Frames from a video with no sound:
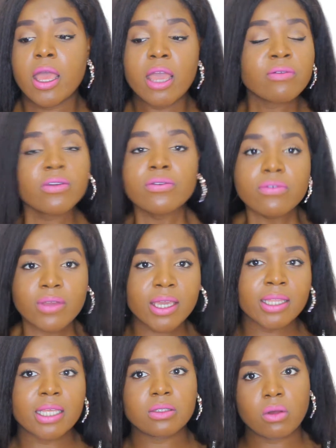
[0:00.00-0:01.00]

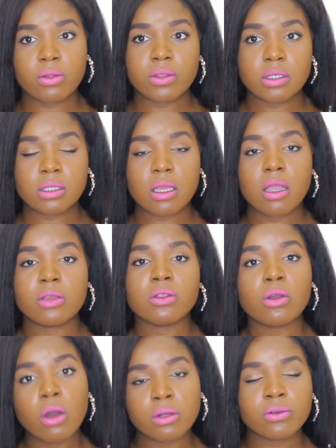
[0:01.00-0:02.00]
everything that's on this
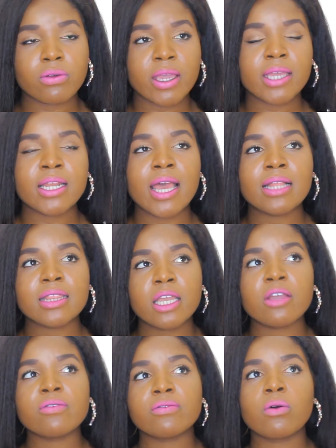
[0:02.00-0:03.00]
earth, God created it, and
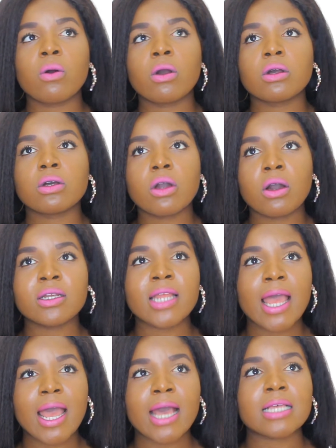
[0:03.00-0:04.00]
therefore God
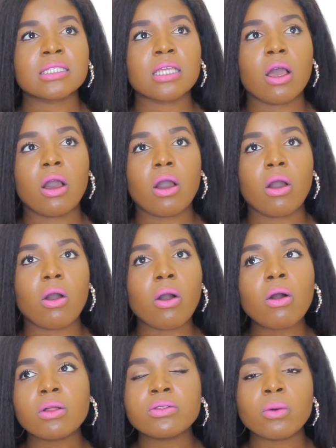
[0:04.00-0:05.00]
has
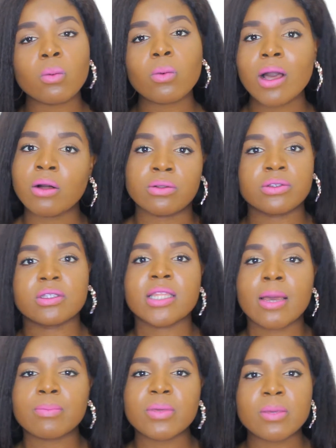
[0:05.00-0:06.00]
all the wealth
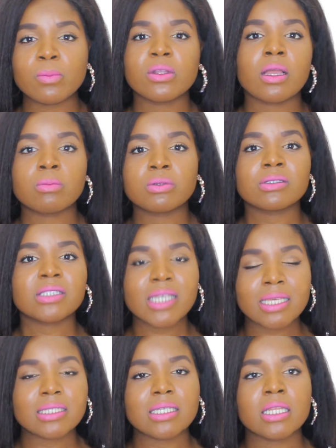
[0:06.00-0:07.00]
that people are
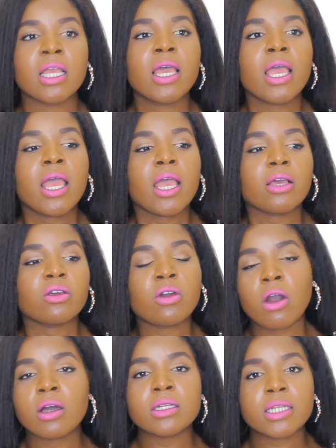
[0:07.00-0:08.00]
possessing.
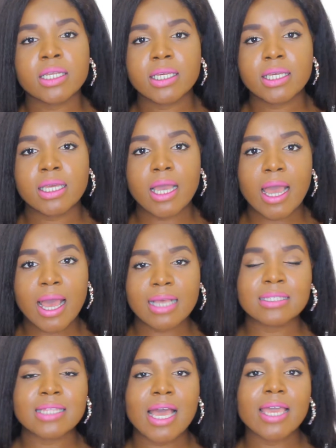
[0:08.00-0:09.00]
God
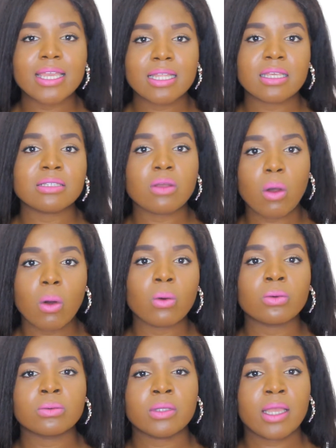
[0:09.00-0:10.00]
has that in his
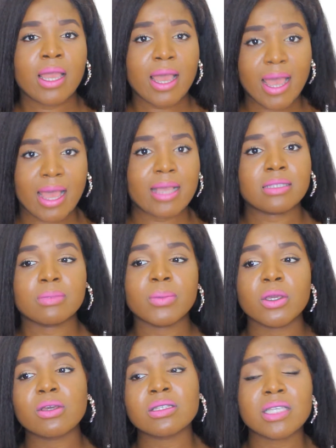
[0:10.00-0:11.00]
own hands
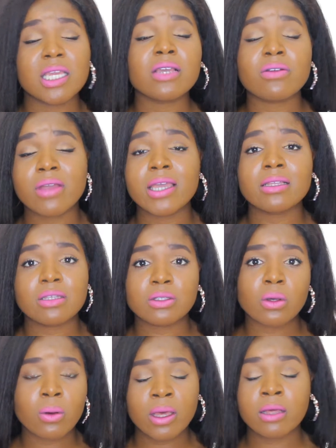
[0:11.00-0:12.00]
because he created
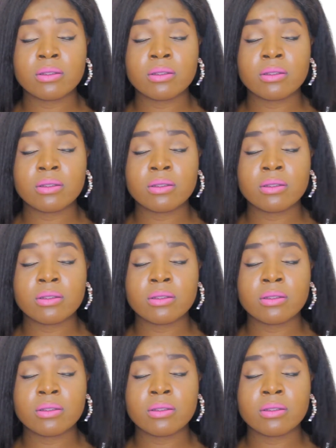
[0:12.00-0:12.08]
this whole